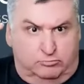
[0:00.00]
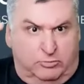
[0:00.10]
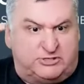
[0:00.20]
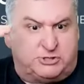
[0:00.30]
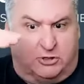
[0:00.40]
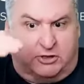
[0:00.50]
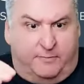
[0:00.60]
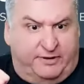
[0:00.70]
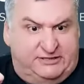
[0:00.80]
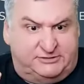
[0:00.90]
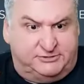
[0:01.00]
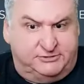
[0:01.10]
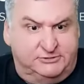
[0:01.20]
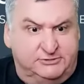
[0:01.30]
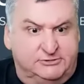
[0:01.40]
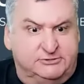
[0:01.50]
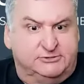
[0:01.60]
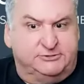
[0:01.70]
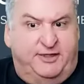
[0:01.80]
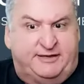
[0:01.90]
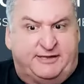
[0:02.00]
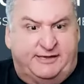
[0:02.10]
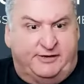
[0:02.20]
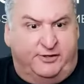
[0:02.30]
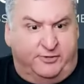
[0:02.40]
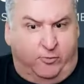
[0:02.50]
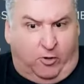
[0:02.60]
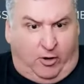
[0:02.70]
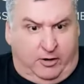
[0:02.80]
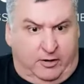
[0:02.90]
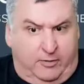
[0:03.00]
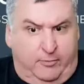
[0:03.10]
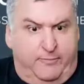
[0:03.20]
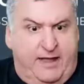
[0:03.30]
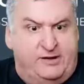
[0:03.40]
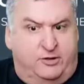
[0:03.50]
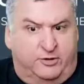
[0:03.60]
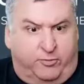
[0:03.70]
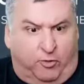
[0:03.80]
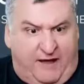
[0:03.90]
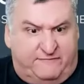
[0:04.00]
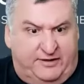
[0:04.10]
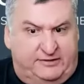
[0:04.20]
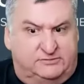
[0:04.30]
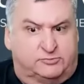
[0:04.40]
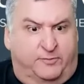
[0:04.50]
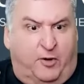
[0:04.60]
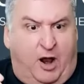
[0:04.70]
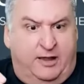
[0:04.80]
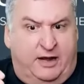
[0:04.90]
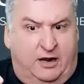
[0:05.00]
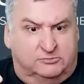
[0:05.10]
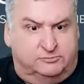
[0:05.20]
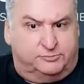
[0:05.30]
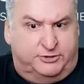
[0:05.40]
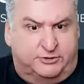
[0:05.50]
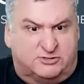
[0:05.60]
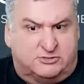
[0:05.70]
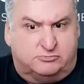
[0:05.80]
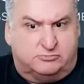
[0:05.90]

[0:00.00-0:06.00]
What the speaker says: mature companies that did good work, made good profit, produced